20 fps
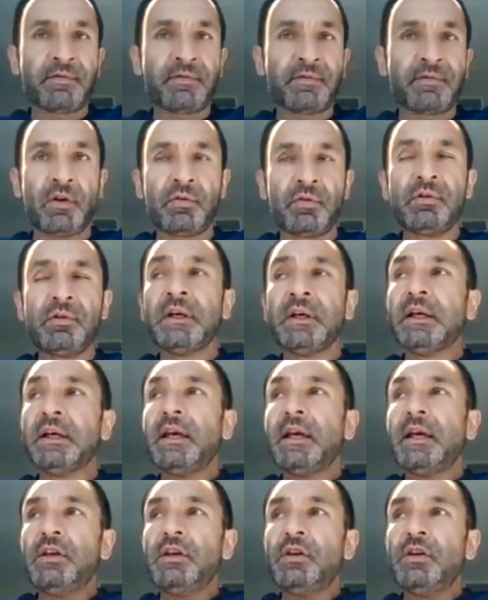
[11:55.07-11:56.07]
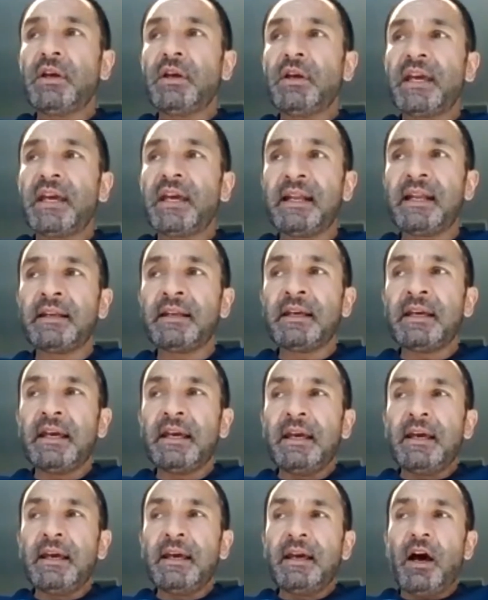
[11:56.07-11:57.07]
you. You can
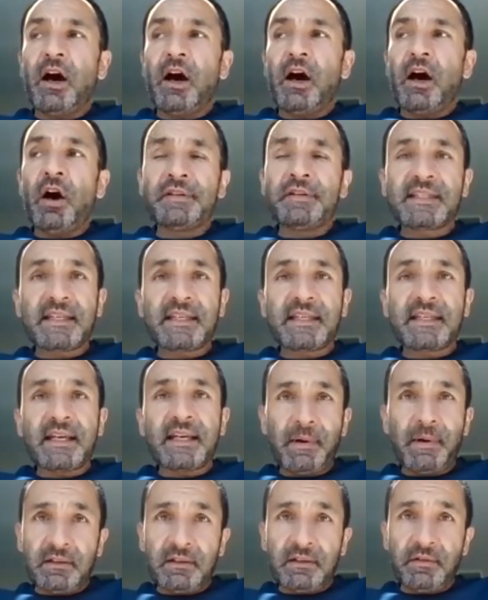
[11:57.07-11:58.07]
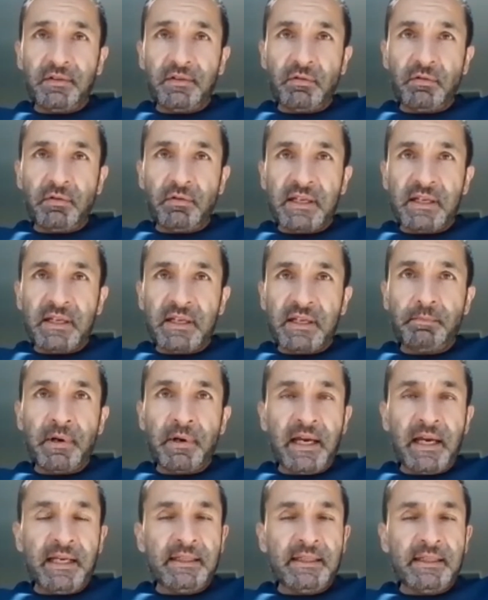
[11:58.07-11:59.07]
offset part of the risk
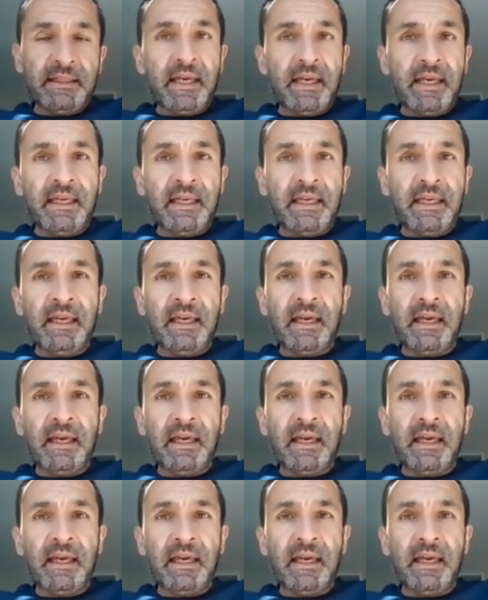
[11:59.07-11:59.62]
by taking